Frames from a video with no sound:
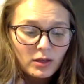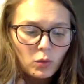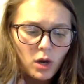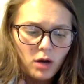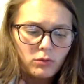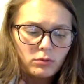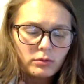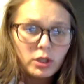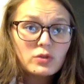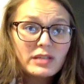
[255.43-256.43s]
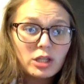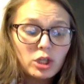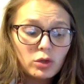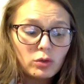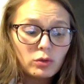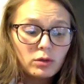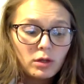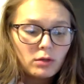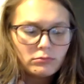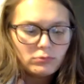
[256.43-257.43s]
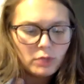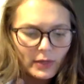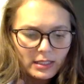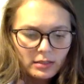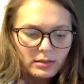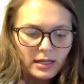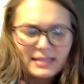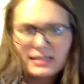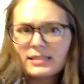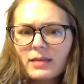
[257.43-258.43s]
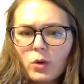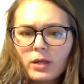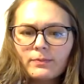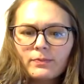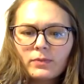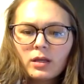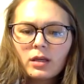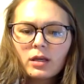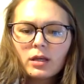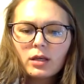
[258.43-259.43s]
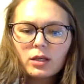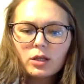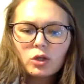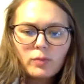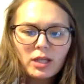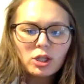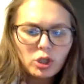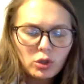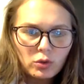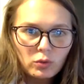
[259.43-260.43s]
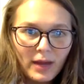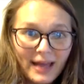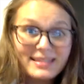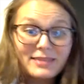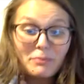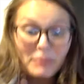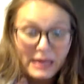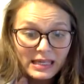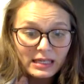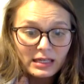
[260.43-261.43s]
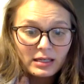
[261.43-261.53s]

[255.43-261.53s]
"Whoa, you said you." "No, I didn't. I said someone." "You meant you, as in me."